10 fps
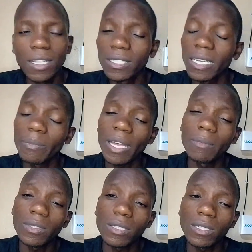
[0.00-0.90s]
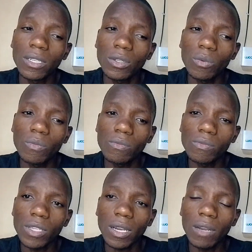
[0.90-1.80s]
Sometimes
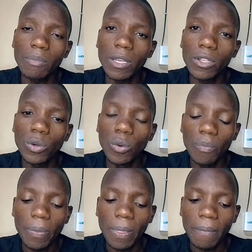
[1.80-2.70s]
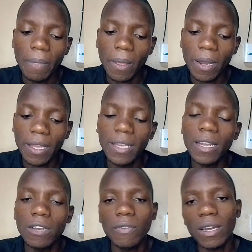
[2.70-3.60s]
they can pay you like in
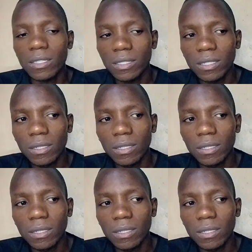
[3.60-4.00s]
advance,